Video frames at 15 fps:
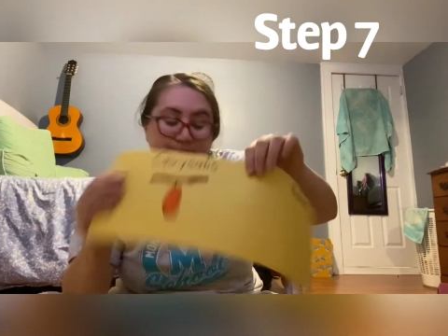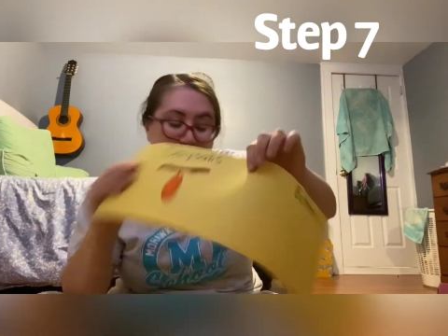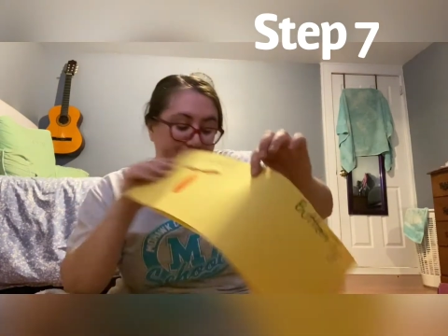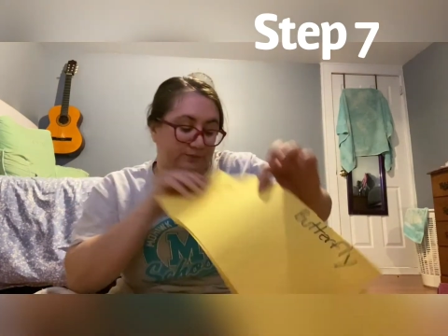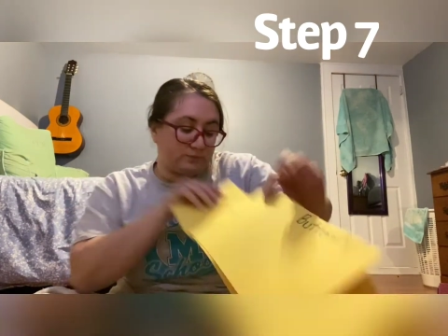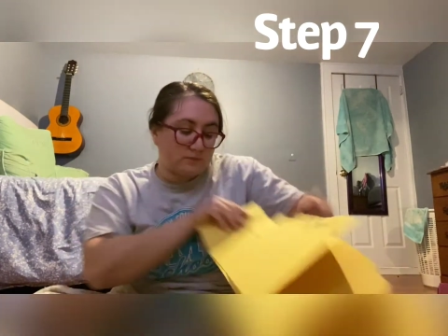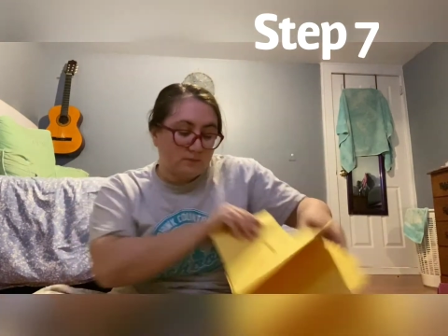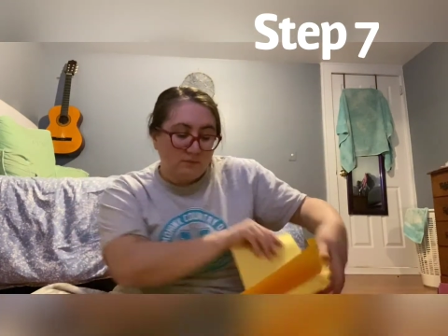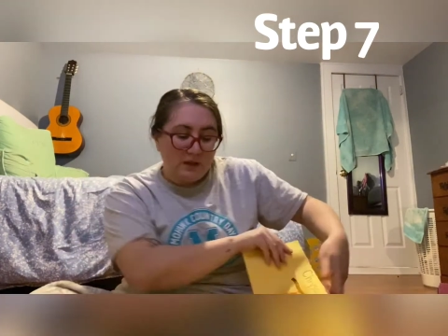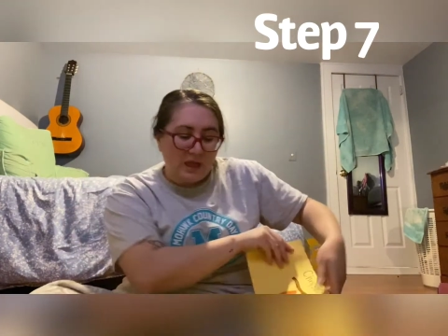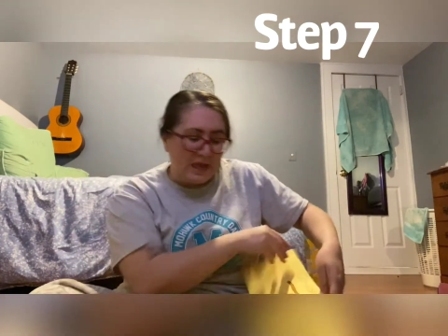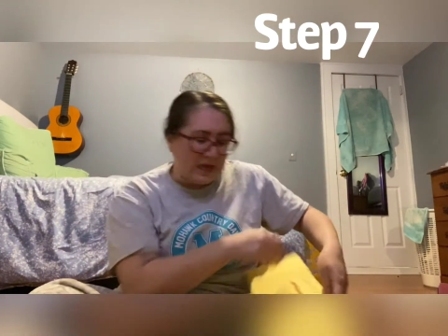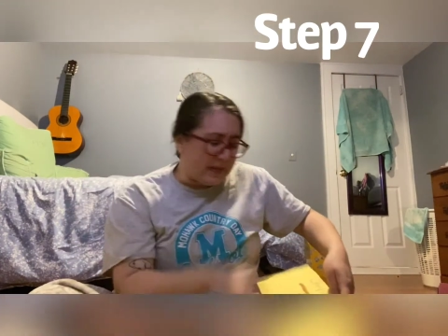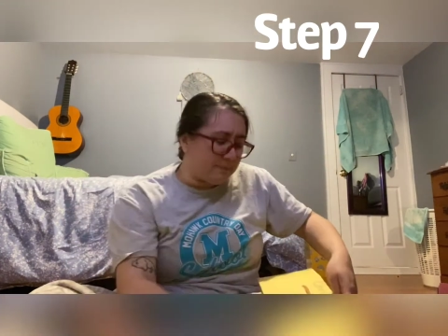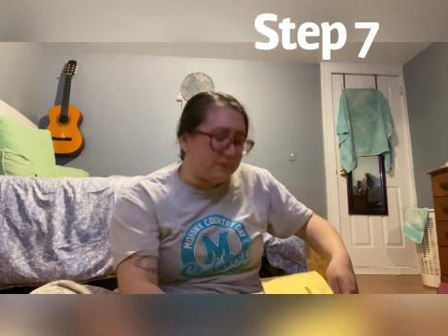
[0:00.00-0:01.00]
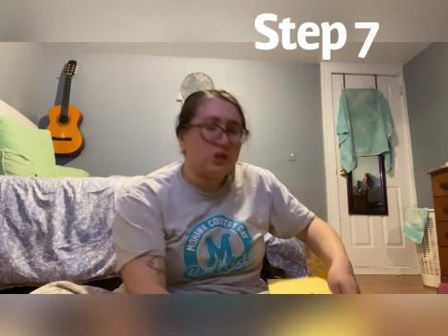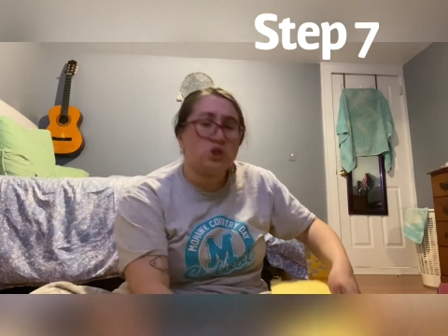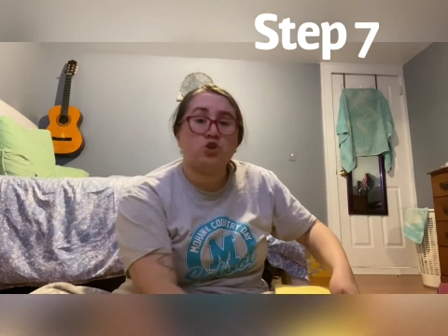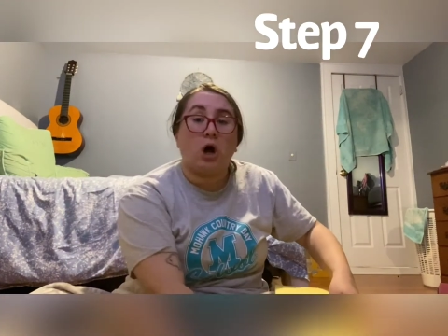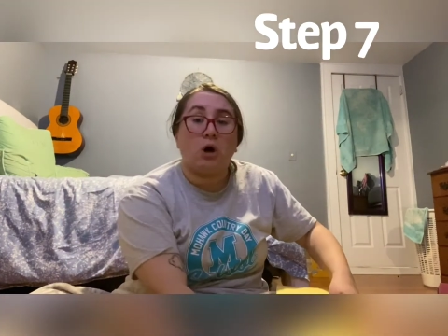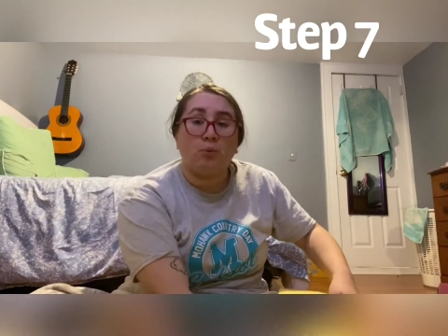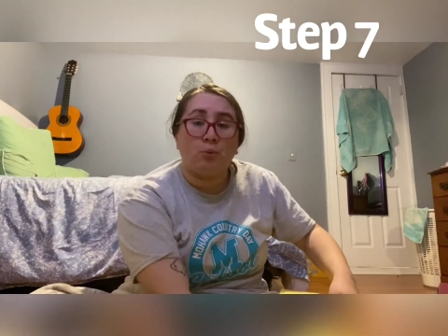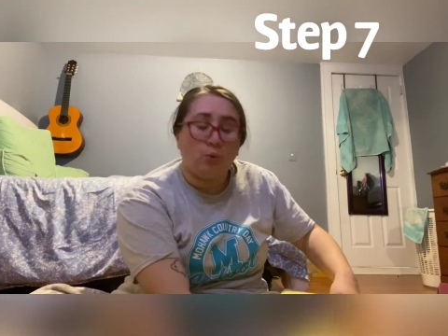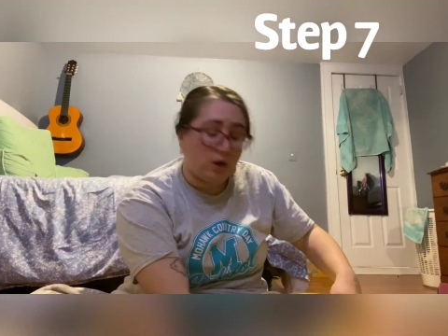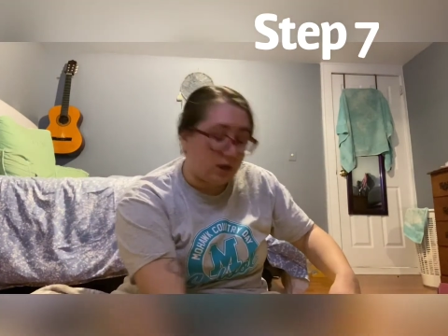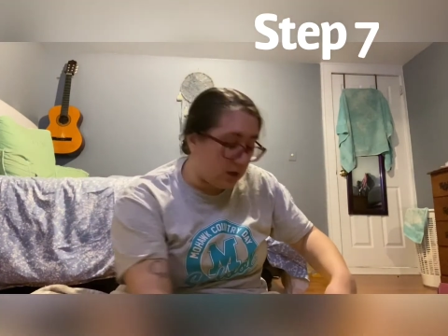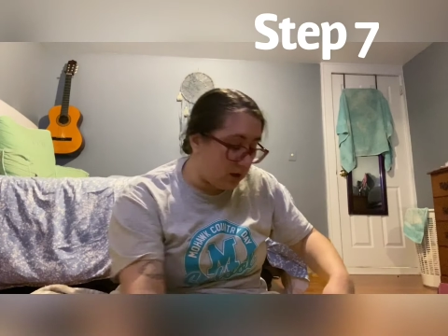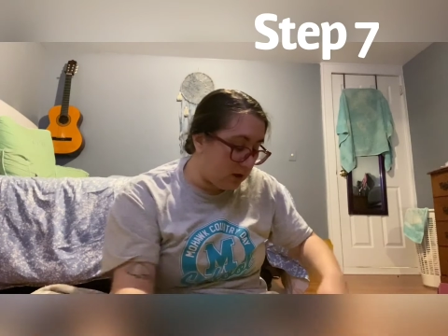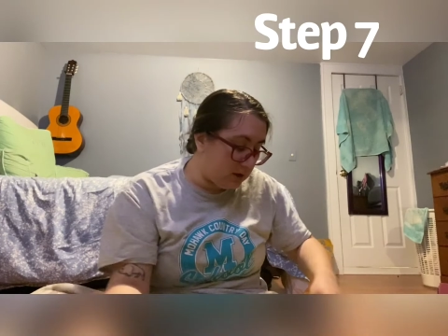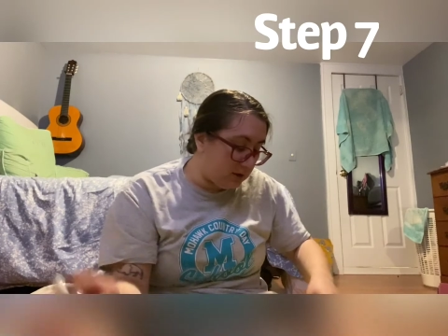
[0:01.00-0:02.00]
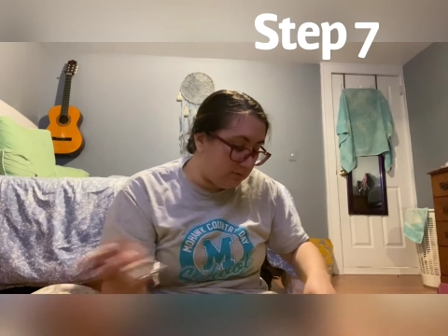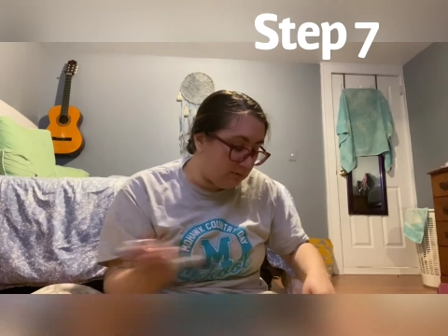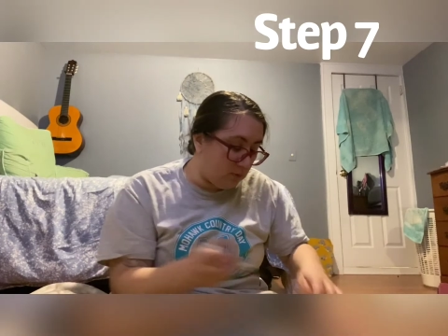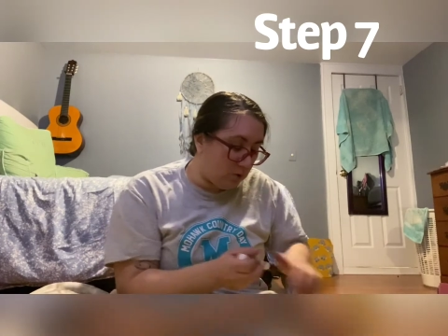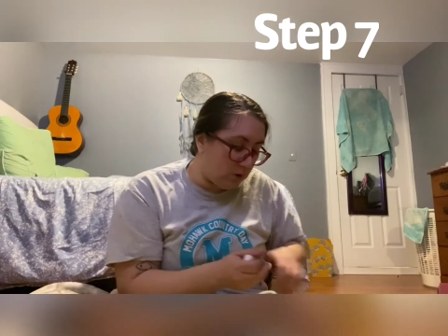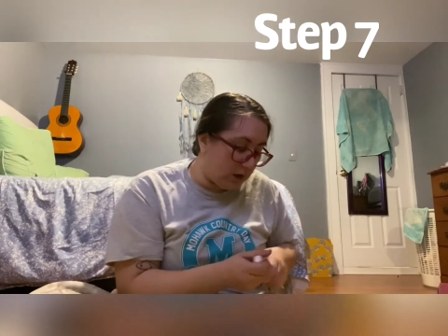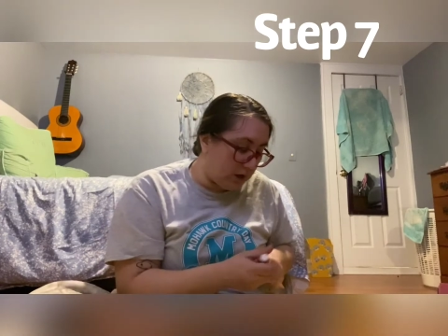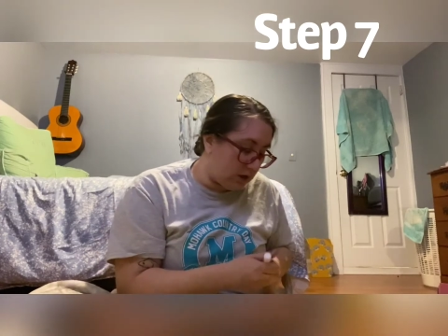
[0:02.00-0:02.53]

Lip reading: and I'm gonna draw one more.